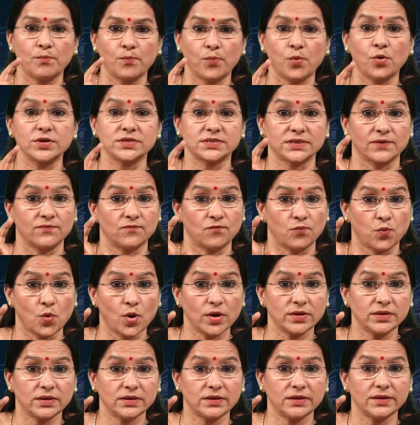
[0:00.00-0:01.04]
Pour some
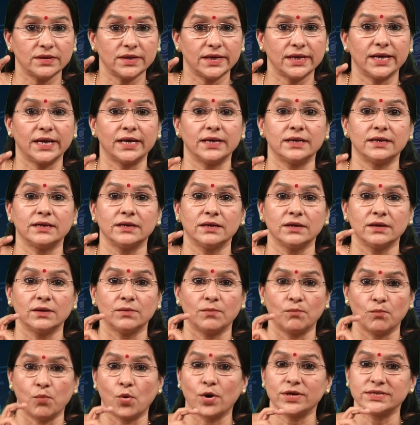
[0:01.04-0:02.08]
water in
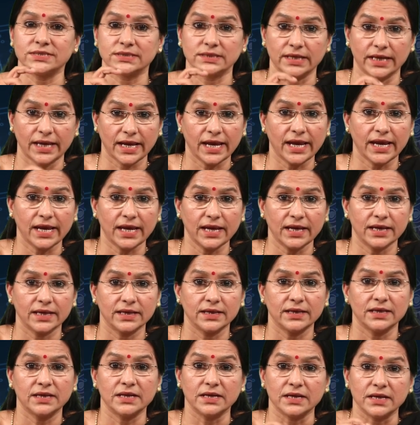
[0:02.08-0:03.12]
bottle A,
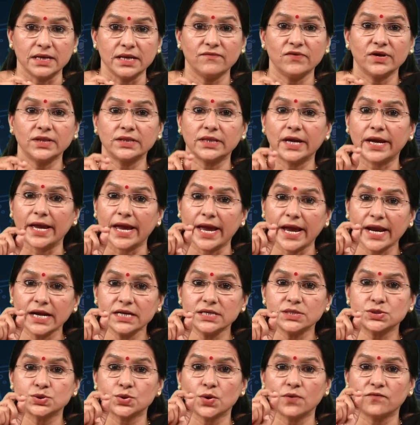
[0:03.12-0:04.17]
leaving the
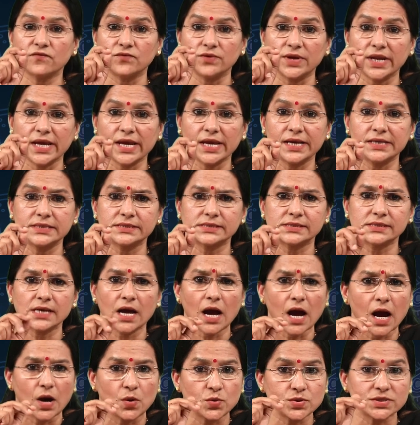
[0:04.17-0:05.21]
heads of nails
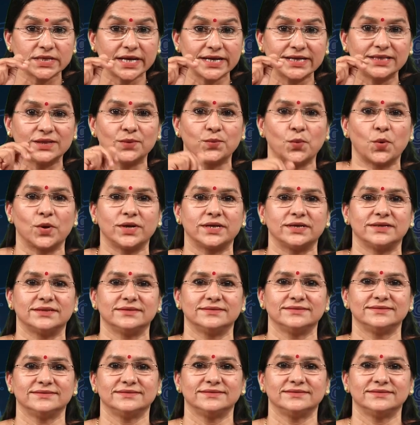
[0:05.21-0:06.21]
outside the water.